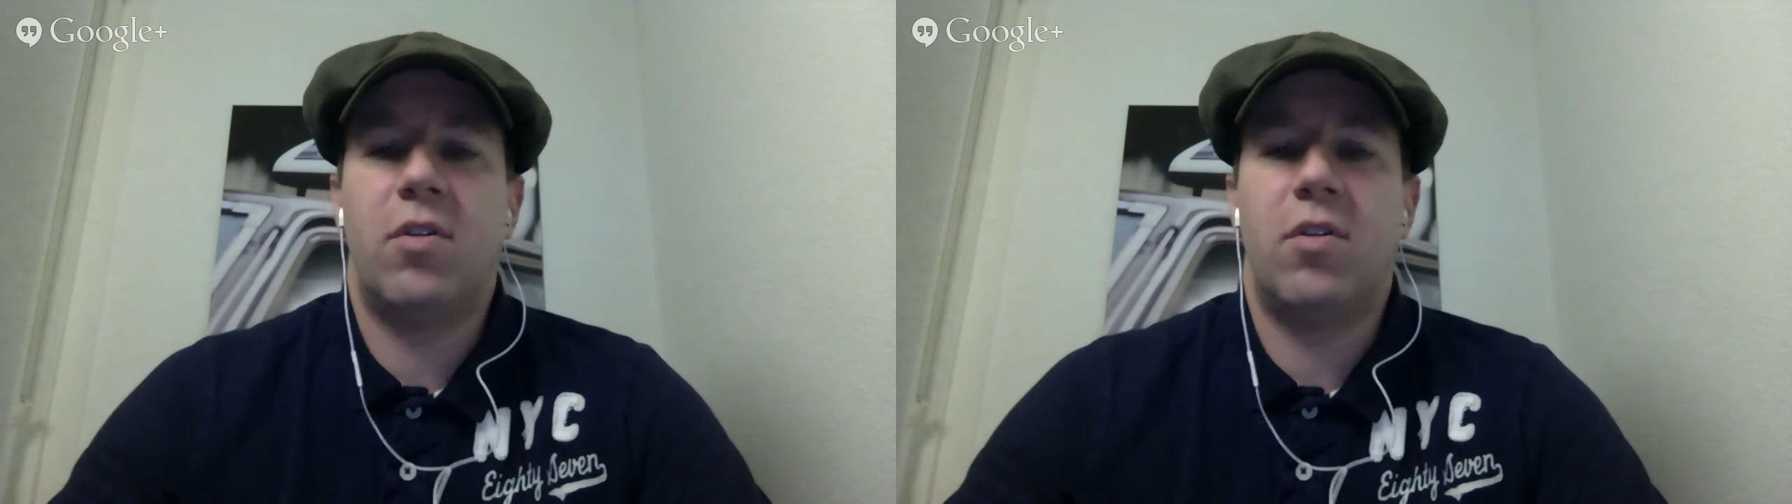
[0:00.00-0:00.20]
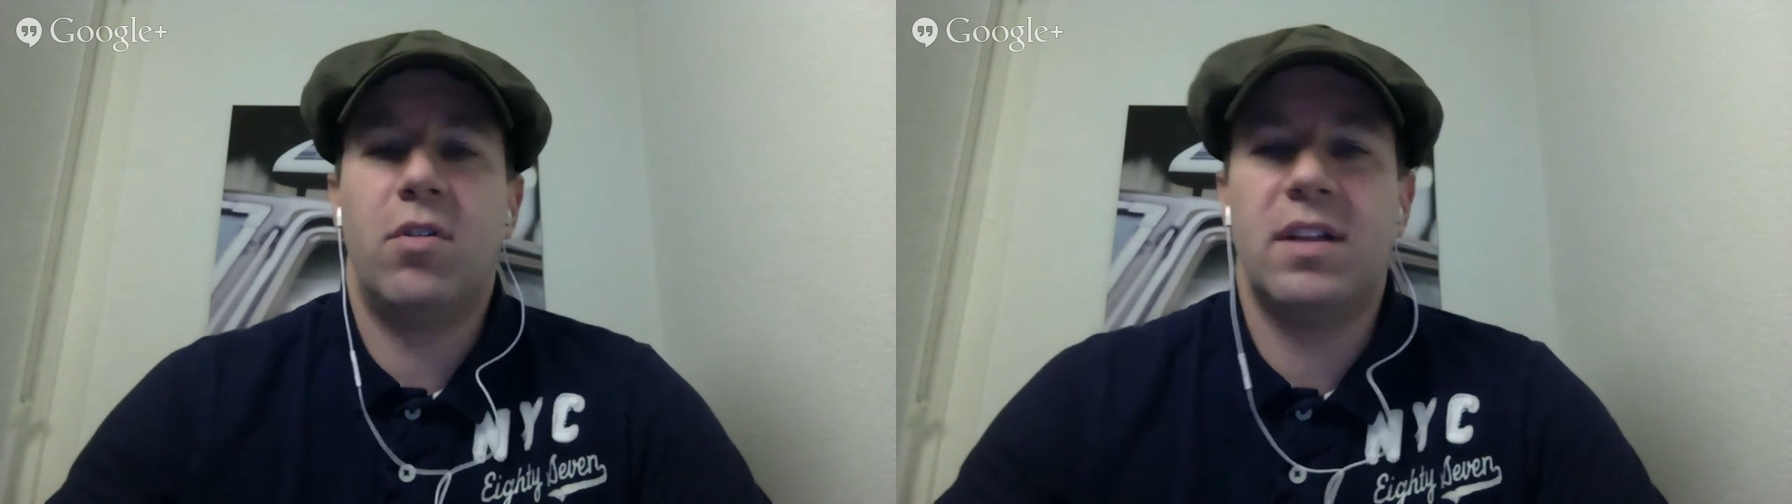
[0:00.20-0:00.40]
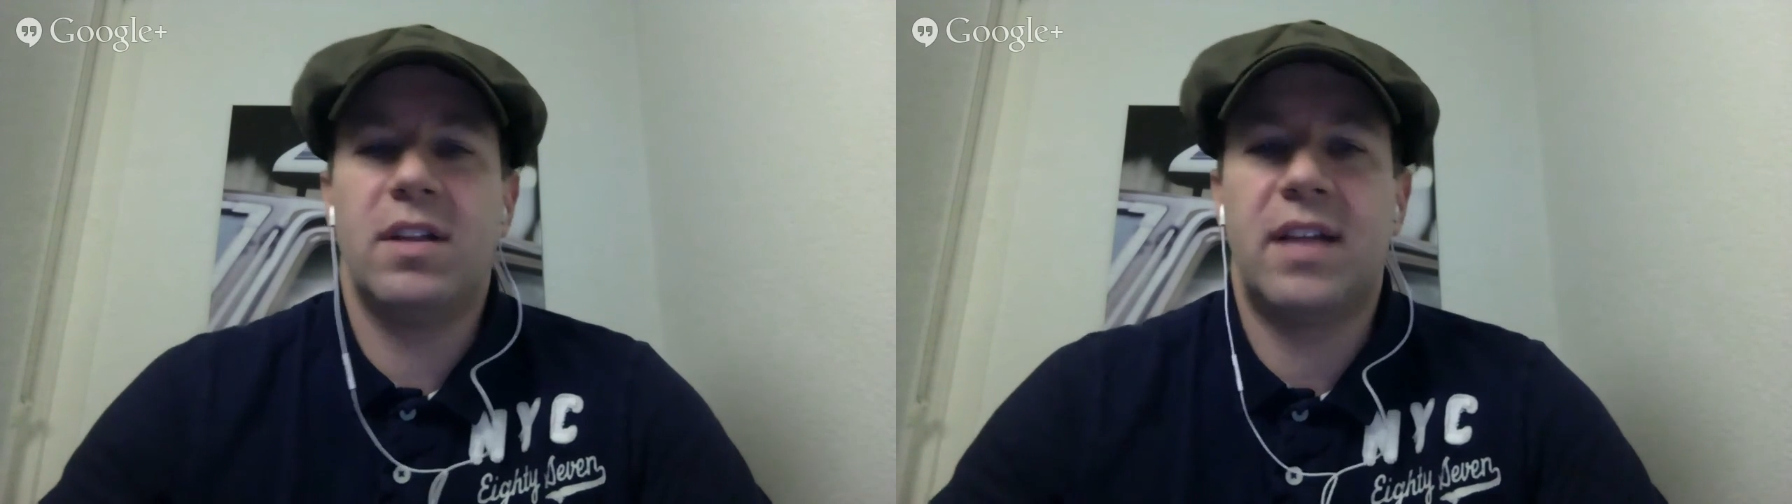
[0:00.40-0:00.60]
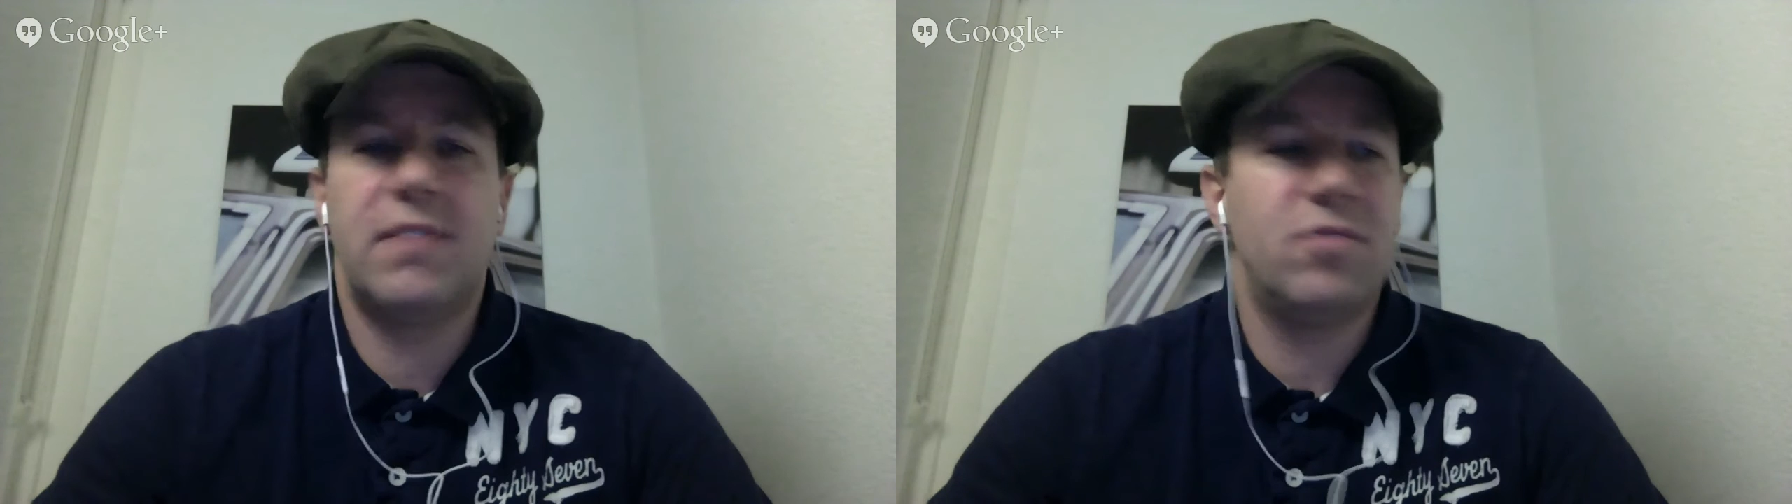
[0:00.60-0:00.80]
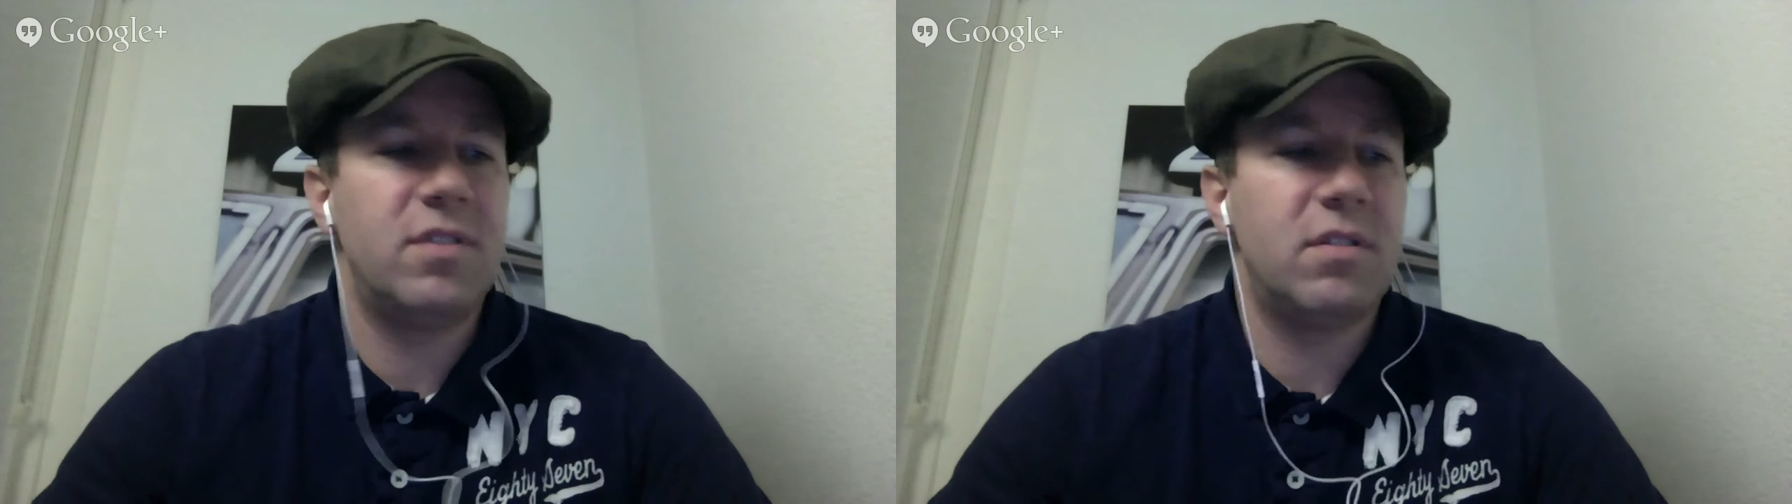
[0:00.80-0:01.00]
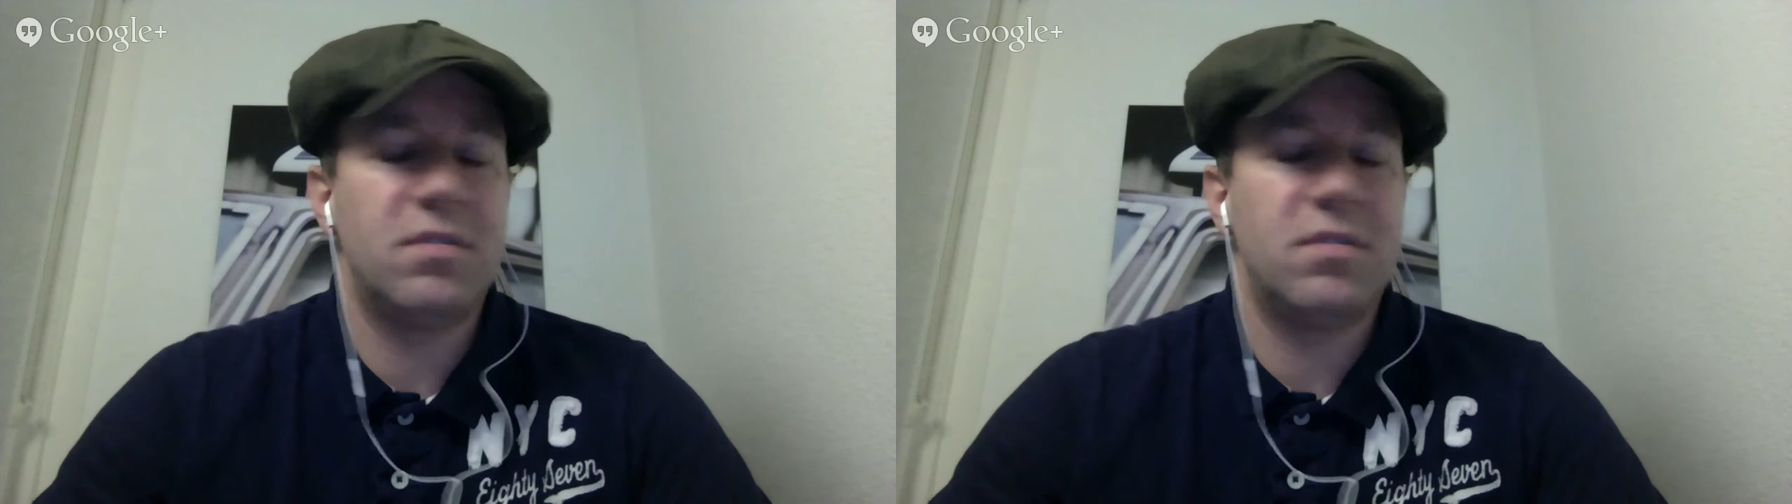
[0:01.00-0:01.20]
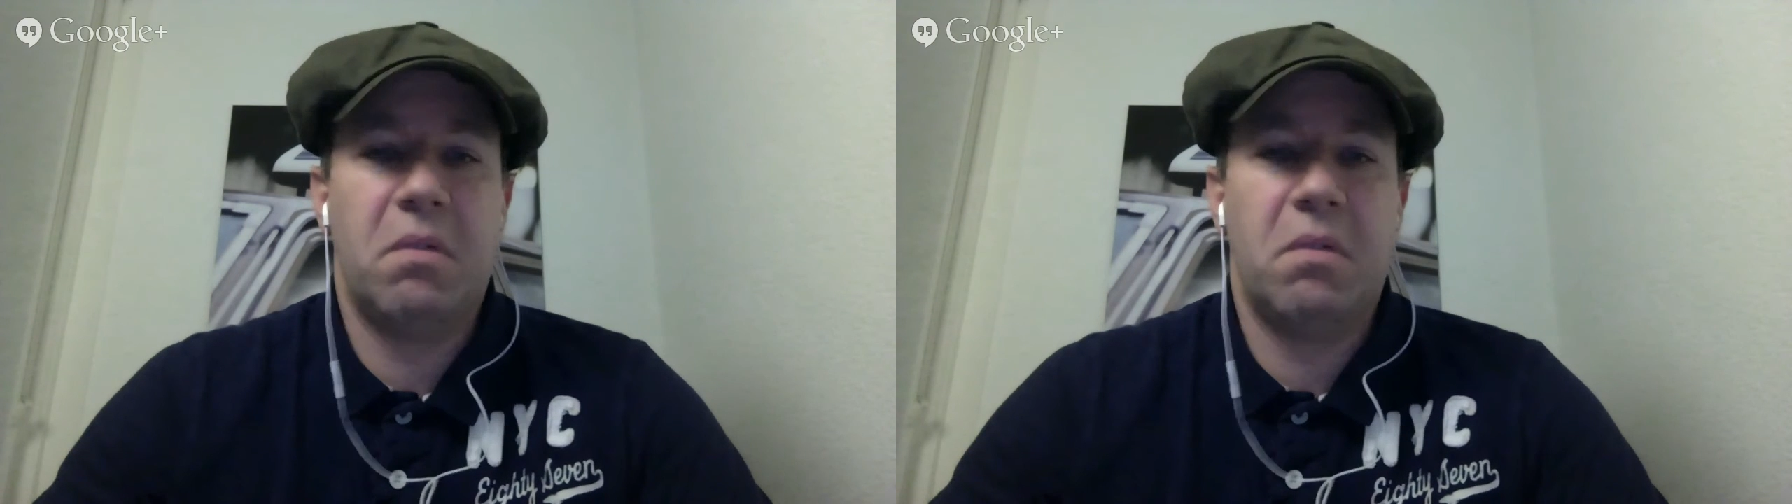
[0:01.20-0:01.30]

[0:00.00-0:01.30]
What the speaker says: world and they would not